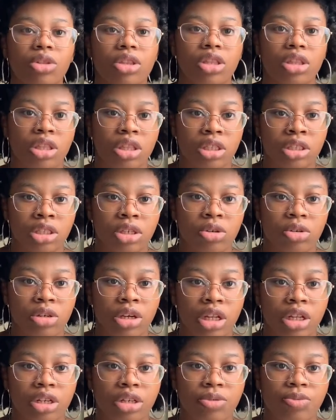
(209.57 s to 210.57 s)
The serial
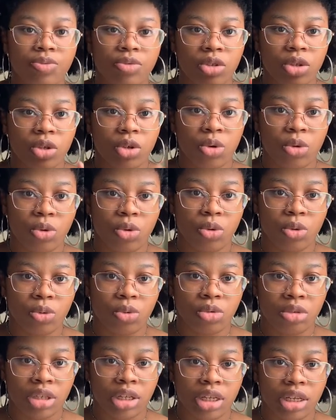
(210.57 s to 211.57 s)
killer who
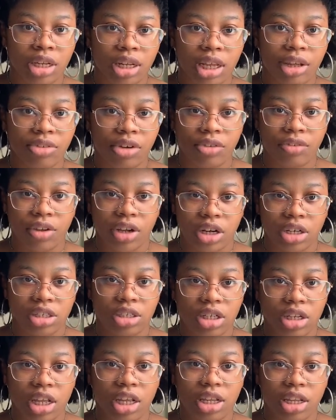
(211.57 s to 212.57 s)
did leave her
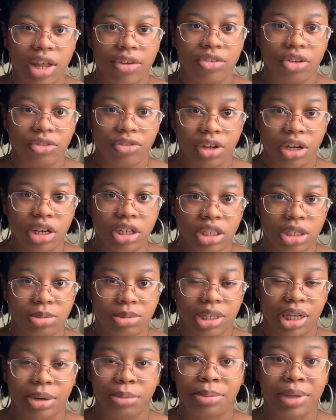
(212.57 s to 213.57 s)
he left her fingertips
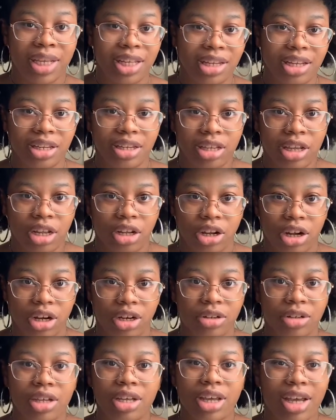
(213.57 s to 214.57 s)
out, but he didn't kill her.
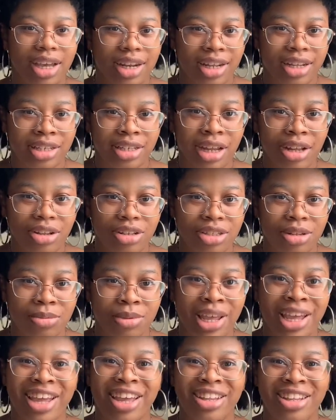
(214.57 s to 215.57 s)
And he tells them
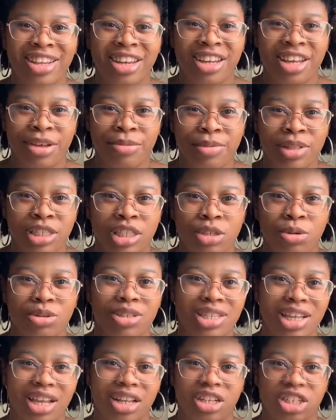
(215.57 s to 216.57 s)
that, and then he commits
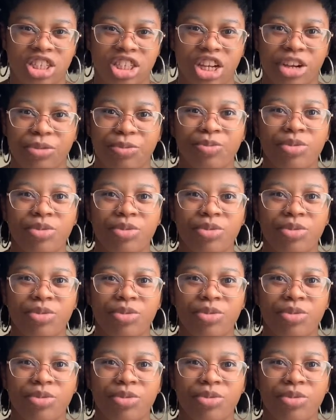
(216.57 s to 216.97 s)
suicide in jail.